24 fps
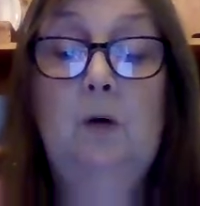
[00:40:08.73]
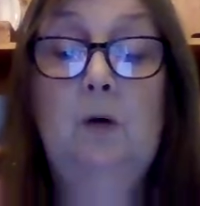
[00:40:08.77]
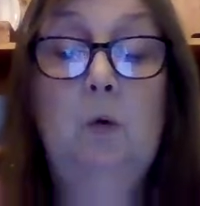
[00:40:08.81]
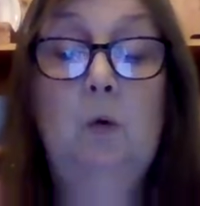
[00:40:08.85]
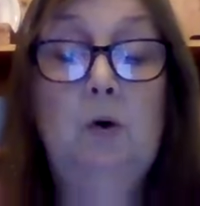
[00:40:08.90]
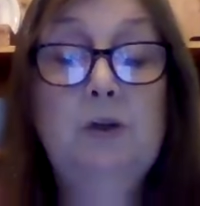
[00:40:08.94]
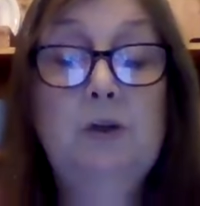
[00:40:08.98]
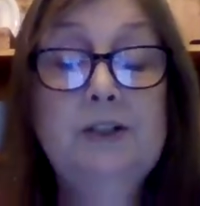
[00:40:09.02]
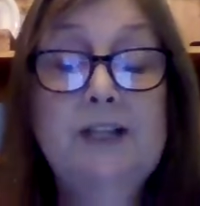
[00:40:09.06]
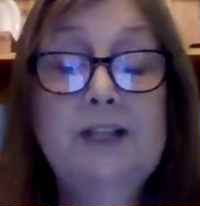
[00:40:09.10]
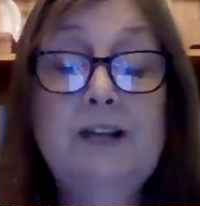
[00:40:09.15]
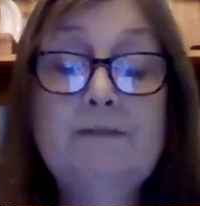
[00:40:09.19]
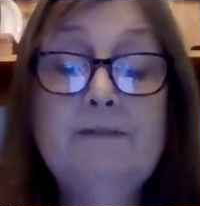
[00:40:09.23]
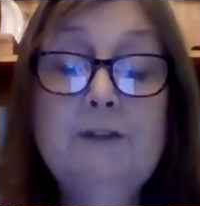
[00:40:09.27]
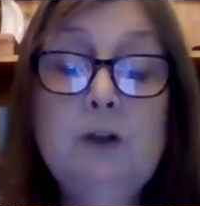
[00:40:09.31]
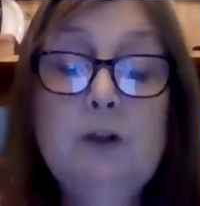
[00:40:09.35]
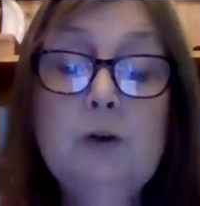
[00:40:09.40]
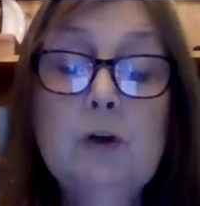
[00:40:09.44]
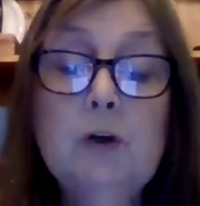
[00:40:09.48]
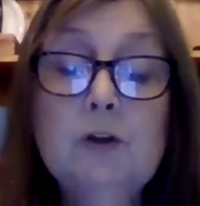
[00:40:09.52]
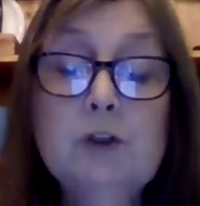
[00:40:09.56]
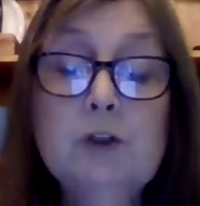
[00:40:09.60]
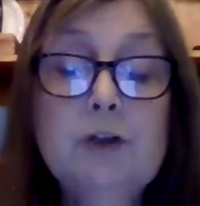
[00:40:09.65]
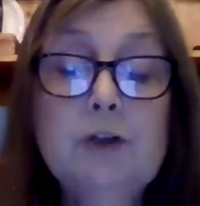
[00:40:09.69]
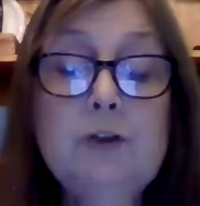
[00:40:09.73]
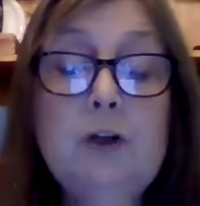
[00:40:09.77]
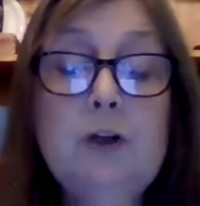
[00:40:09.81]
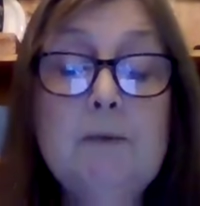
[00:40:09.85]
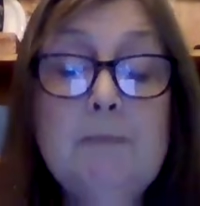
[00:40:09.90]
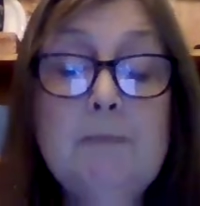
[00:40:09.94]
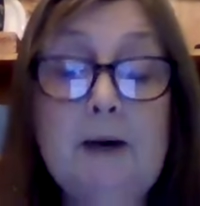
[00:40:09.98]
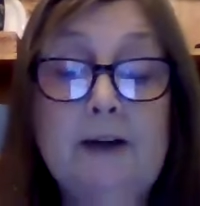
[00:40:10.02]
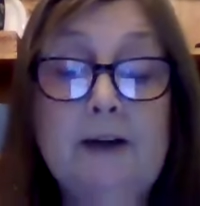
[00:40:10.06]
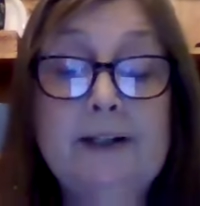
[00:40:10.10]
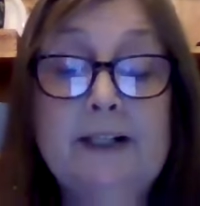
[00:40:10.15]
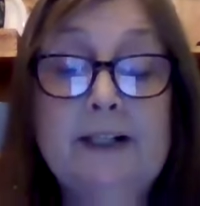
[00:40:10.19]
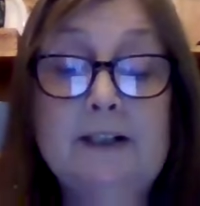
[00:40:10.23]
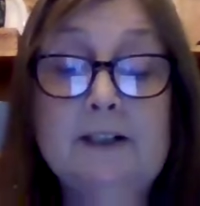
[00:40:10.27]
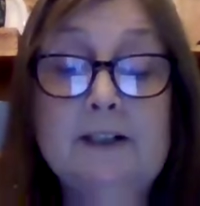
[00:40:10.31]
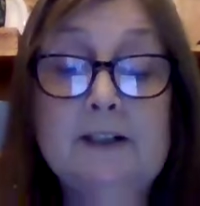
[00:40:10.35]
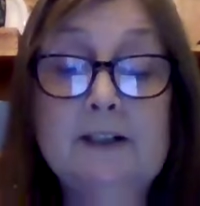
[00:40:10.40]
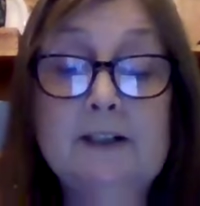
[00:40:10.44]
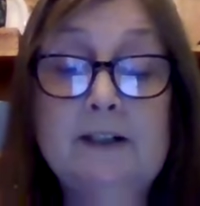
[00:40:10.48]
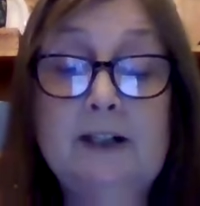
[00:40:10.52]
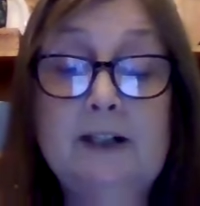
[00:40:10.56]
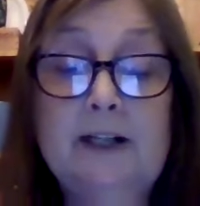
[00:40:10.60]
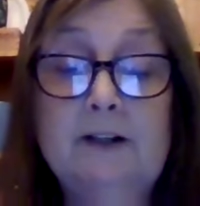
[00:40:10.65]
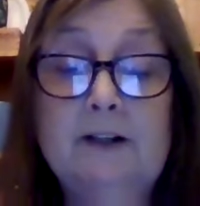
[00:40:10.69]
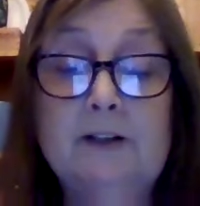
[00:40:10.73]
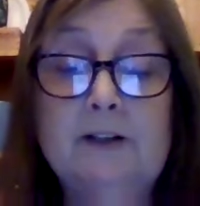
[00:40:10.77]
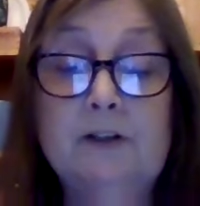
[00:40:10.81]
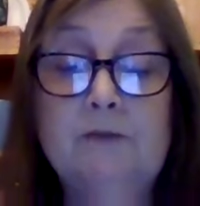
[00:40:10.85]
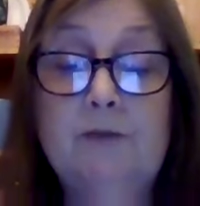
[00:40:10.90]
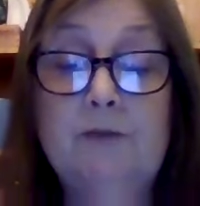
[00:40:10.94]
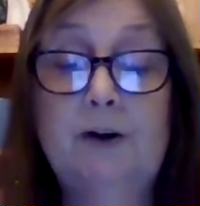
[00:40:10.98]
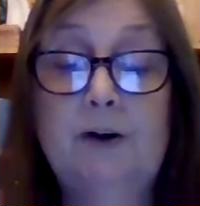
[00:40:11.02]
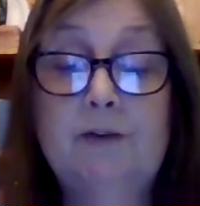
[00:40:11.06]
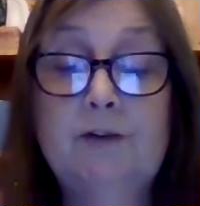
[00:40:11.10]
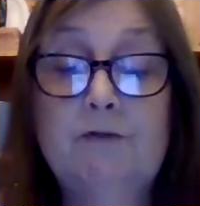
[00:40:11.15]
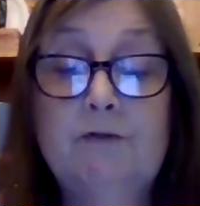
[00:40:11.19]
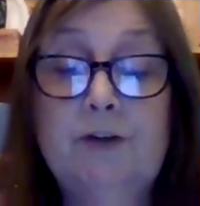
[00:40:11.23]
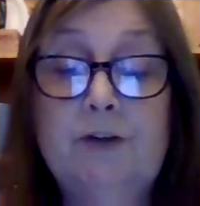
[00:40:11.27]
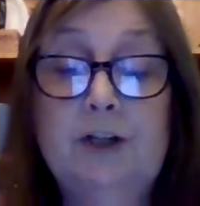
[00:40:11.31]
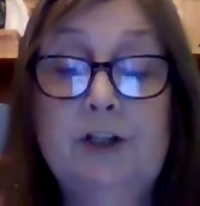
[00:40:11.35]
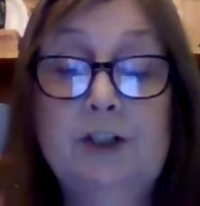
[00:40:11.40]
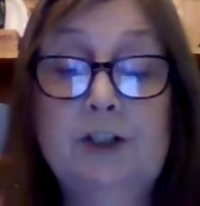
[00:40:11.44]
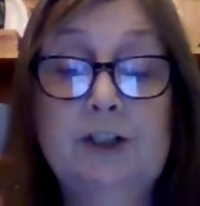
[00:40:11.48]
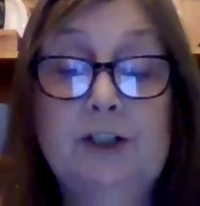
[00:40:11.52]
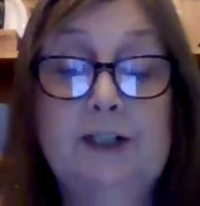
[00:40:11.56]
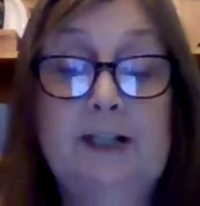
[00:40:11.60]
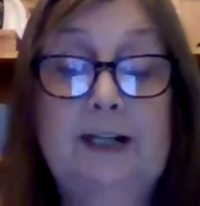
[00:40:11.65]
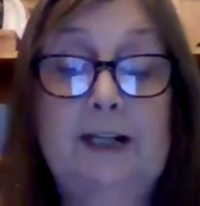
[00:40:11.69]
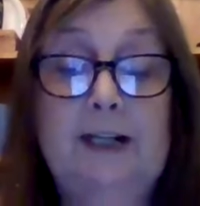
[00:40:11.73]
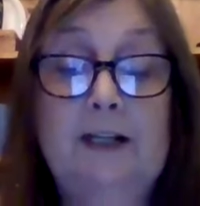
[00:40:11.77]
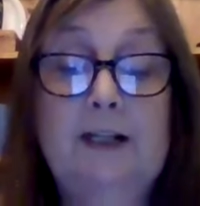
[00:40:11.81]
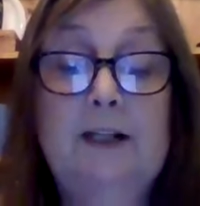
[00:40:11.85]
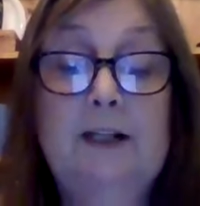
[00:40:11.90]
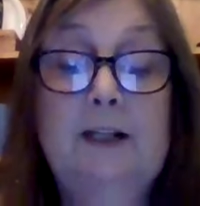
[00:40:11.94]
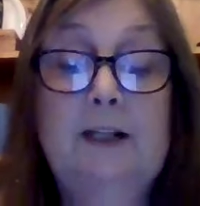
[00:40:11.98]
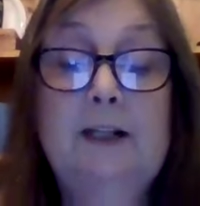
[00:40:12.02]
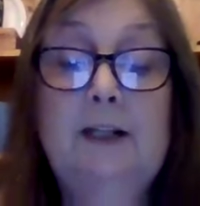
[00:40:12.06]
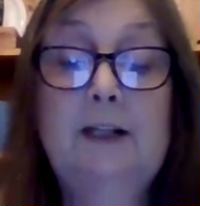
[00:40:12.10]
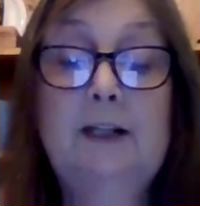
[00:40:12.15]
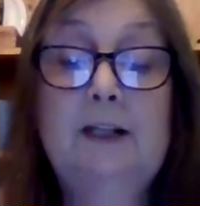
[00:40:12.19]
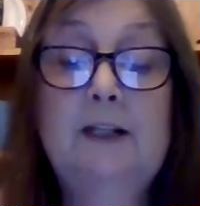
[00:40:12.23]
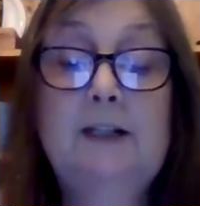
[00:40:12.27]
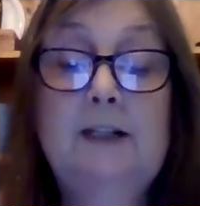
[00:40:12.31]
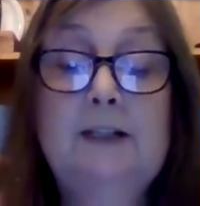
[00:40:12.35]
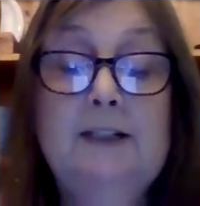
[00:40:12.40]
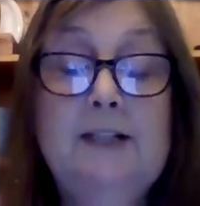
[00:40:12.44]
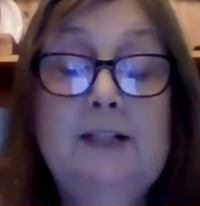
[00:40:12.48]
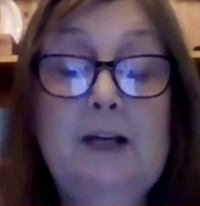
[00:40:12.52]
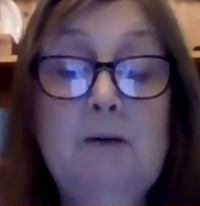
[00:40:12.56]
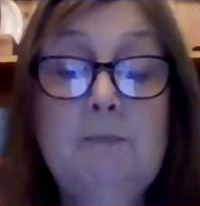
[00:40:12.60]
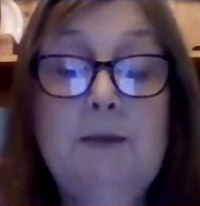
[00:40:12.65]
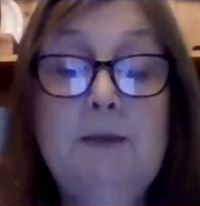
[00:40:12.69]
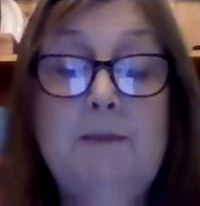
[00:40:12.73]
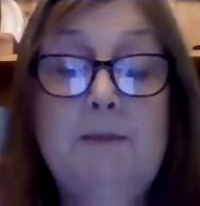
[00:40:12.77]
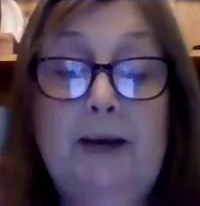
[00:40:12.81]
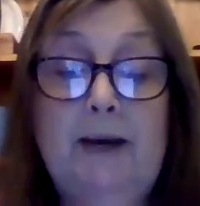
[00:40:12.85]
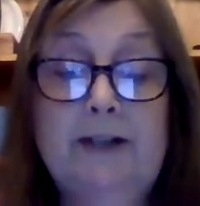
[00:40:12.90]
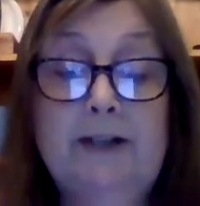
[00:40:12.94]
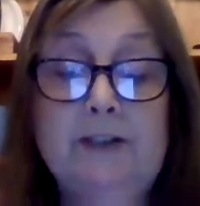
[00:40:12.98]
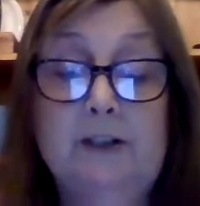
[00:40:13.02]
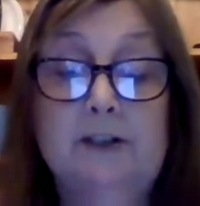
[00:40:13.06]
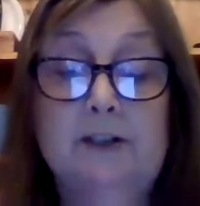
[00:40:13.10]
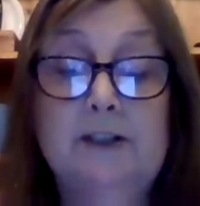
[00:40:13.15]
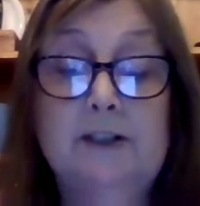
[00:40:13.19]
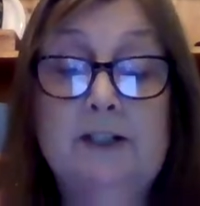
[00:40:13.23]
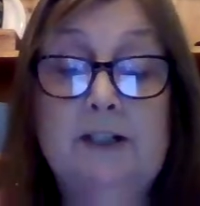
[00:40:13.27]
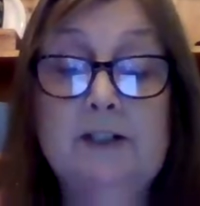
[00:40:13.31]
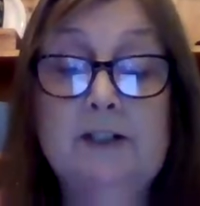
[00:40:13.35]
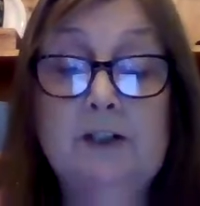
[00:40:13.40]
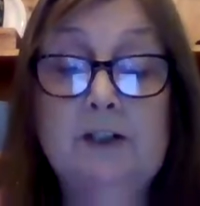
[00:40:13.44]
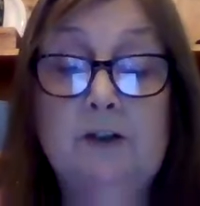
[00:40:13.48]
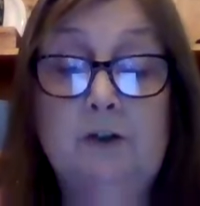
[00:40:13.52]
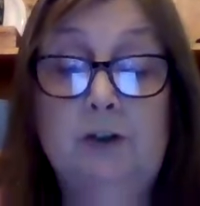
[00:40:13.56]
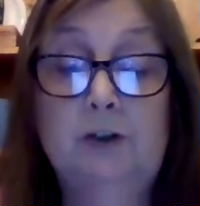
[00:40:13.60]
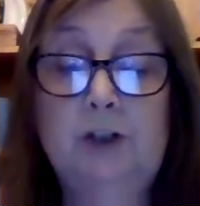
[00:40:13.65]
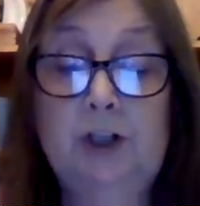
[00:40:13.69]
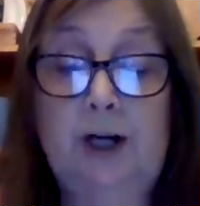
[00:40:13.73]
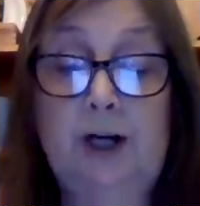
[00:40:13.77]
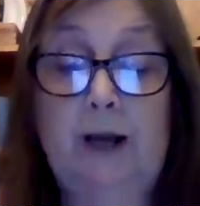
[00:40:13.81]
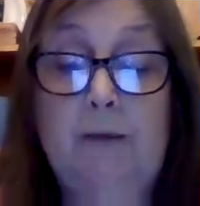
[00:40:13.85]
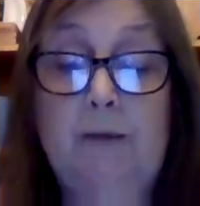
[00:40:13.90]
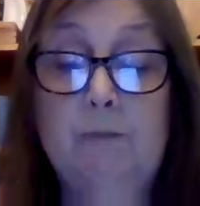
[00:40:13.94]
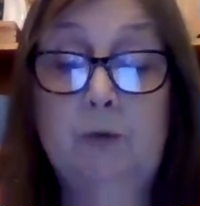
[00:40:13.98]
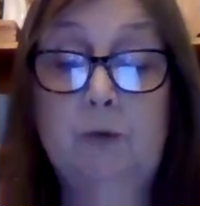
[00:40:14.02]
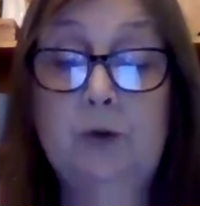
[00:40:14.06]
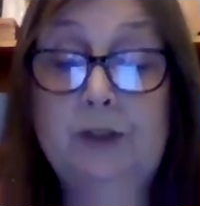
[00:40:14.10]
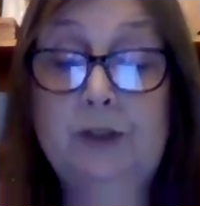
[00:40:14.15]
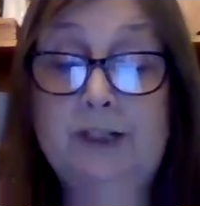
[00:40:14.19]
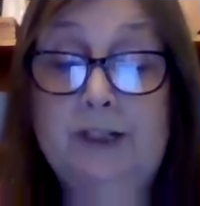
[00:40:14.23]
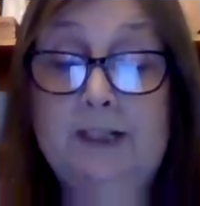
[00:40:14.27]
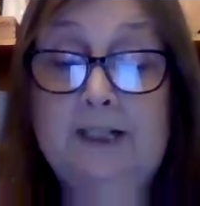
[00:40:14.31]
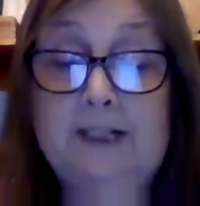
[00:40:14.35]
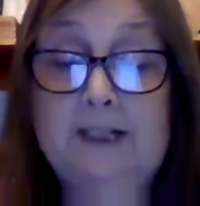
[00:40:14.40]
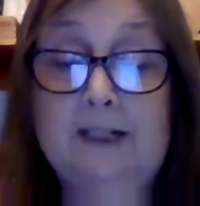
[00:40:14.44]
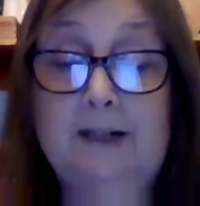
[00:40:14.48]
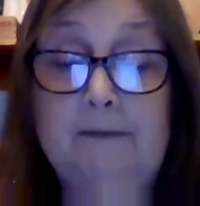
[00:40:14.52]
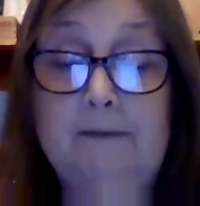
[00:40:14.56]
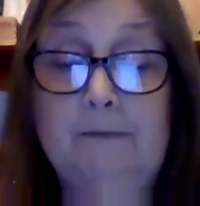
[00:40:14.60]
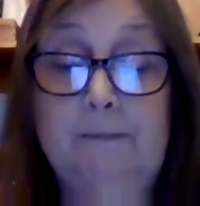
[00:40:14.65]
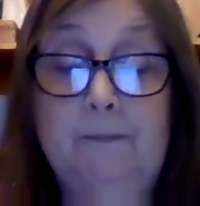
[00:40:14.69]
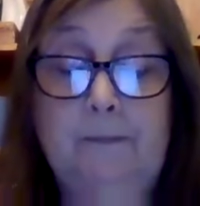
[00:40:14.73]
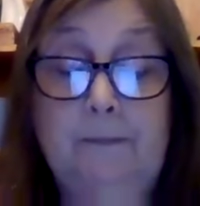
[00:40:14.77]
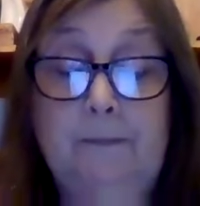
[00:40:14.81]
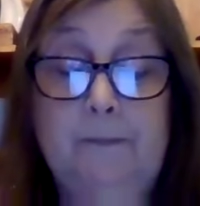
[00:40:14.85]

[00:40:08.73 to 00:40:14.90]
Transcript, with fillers: What have you got on your mind? he asked rather urgently. Tell me, Maddox, there's a good chap. What is it?